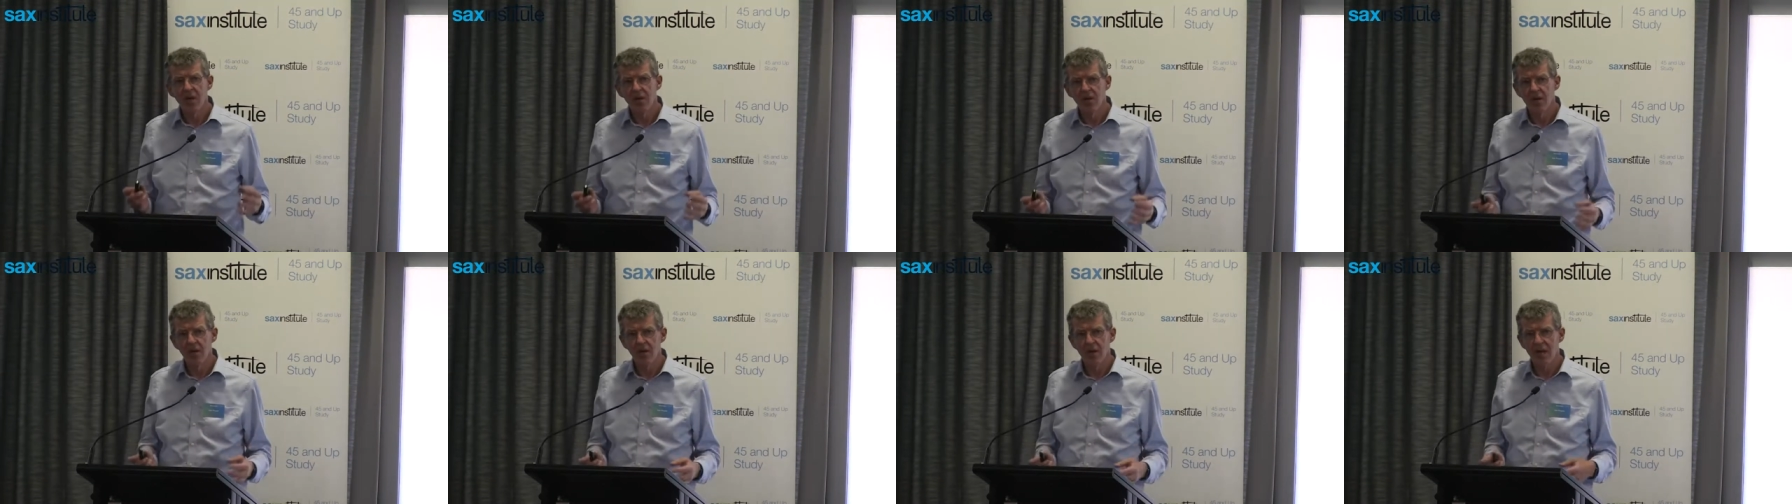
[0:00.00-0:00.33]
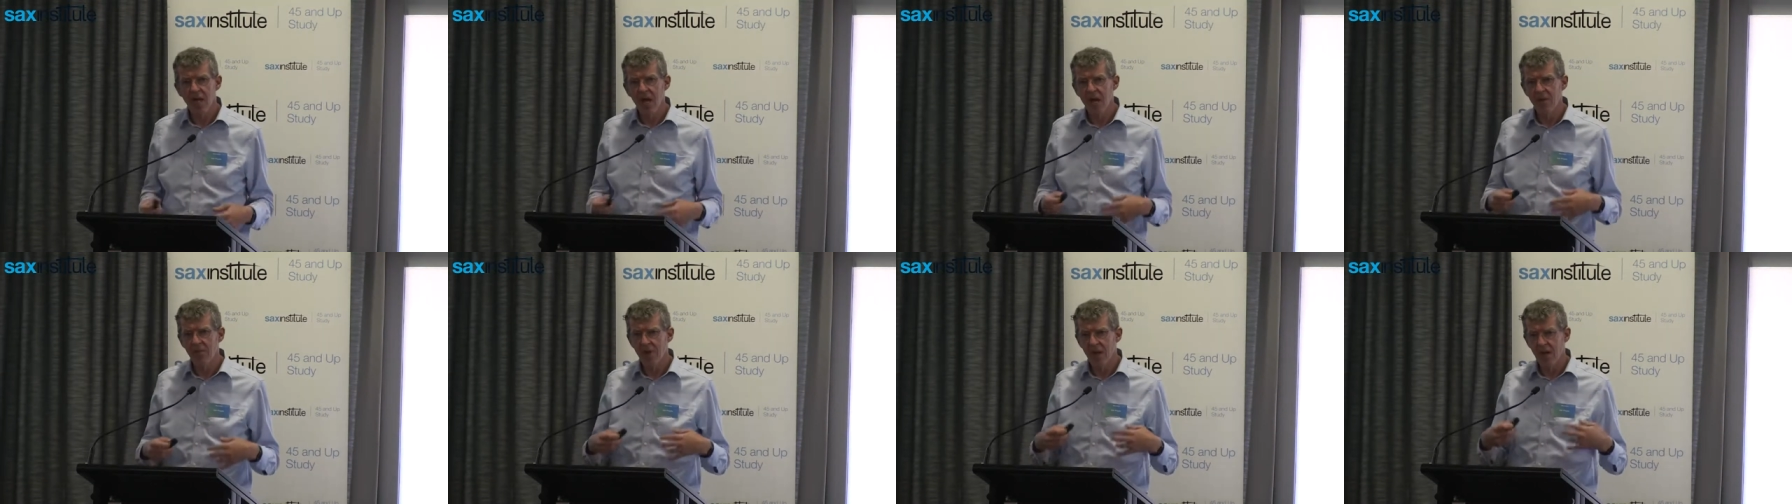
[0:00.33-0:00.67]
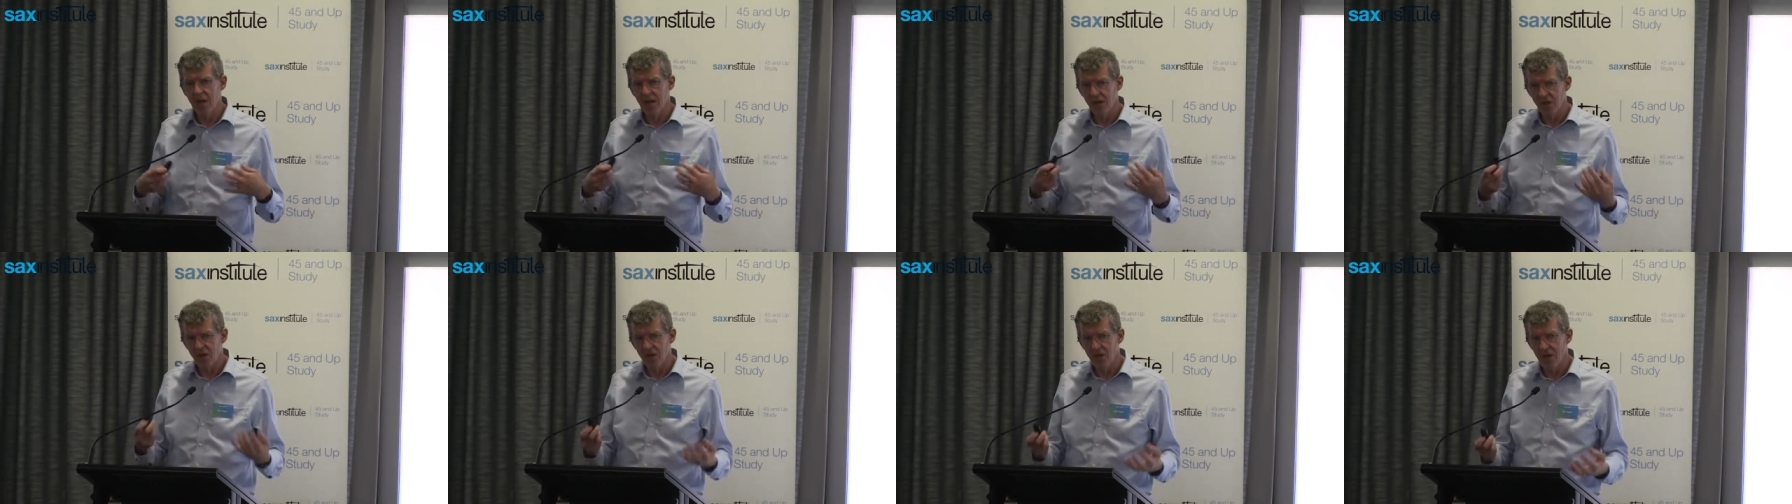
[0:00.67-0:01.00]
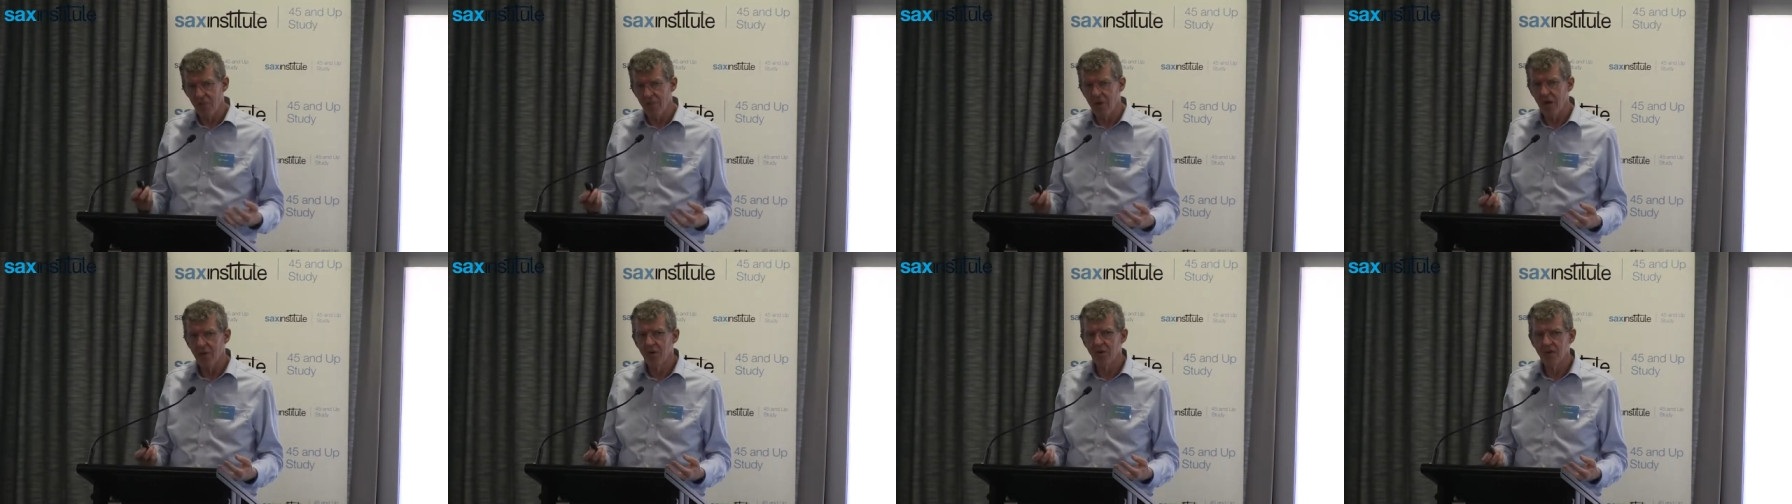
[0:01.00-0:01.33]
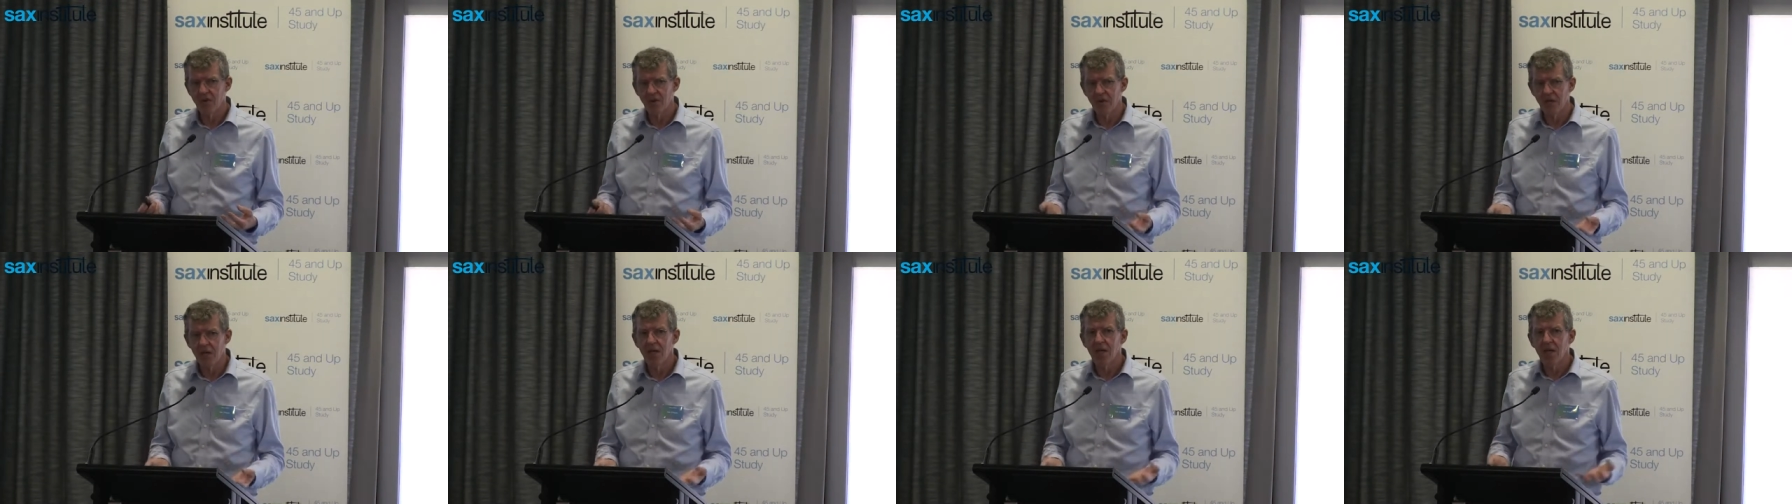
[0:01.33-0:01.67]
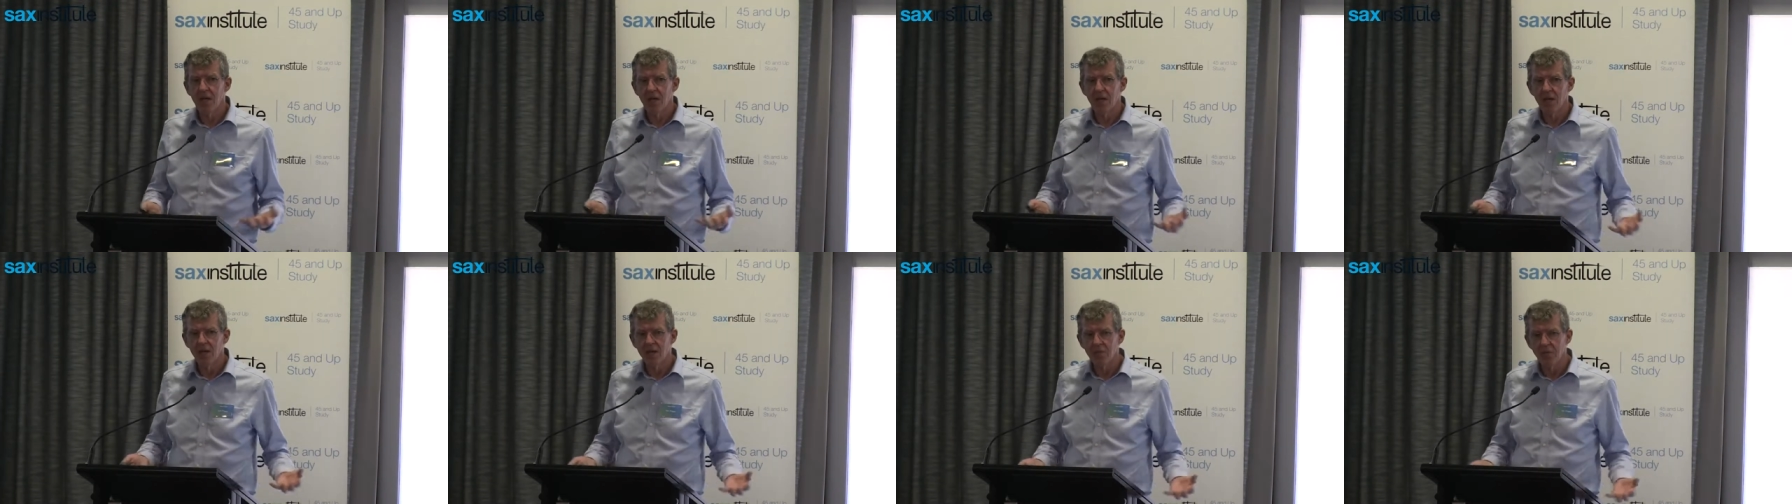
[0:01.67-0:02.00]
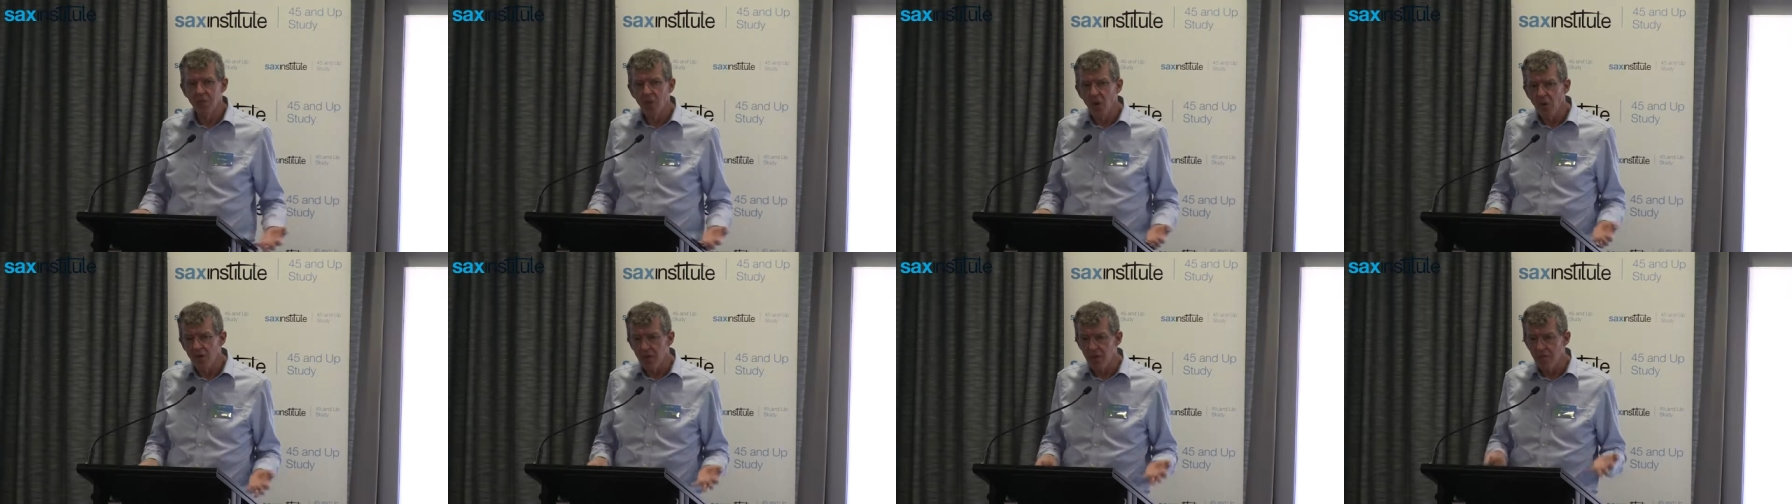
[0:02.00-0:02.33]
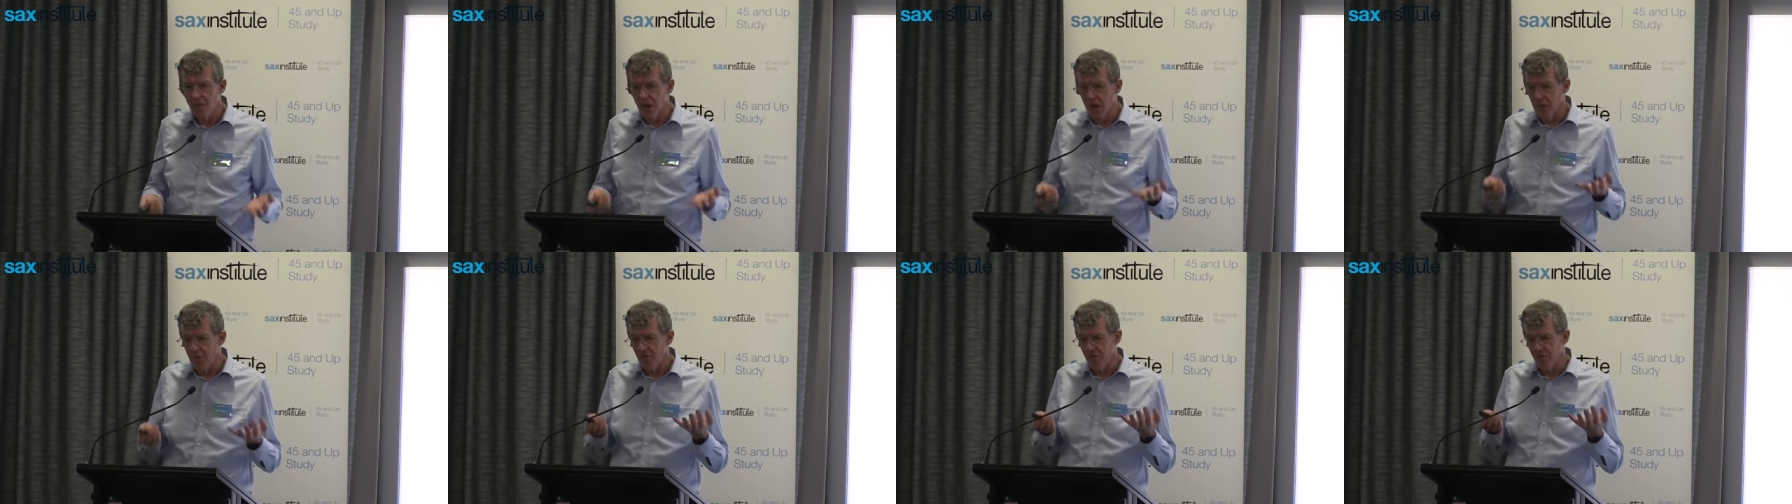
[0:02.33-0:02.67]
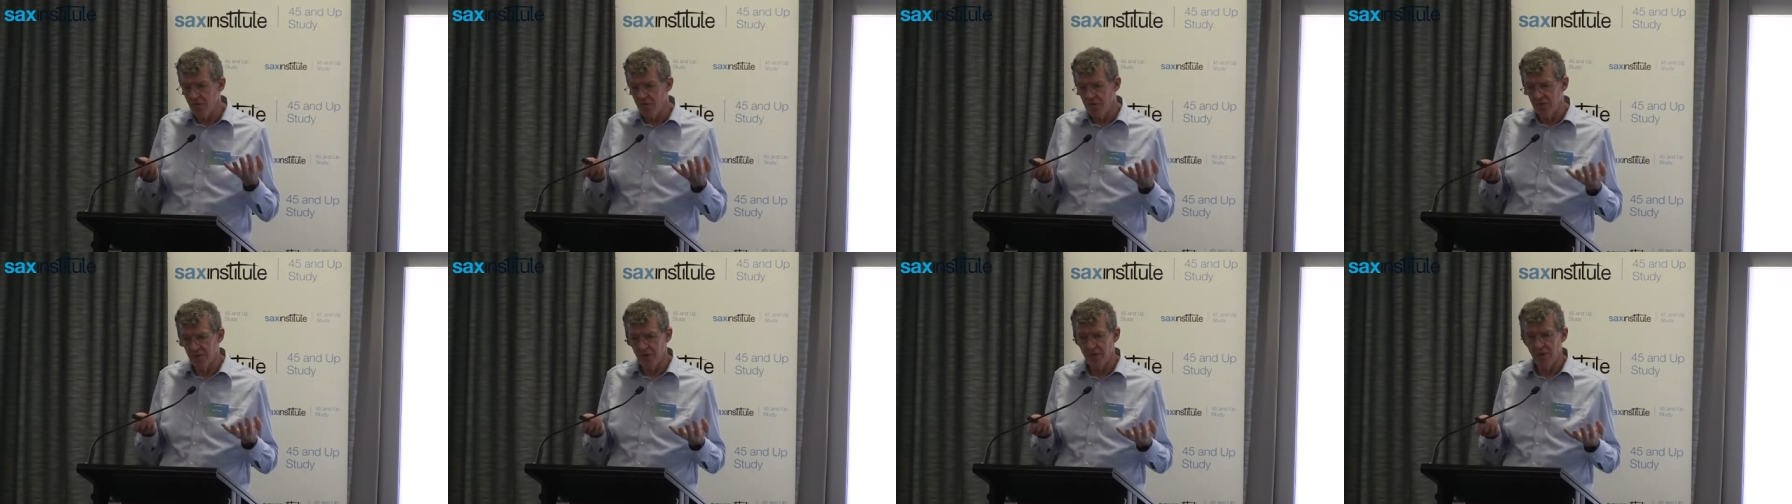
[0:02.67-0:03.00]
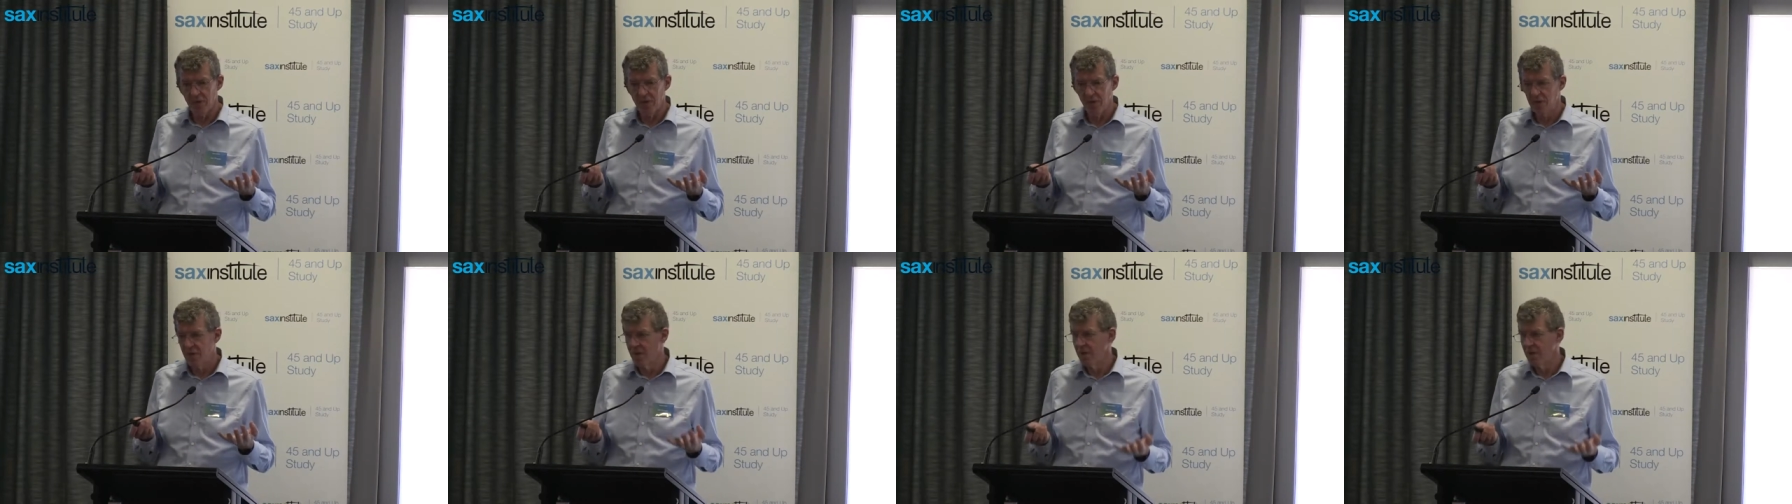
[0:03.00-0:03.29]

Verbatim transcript: that the NHMRC is bottom-up driven.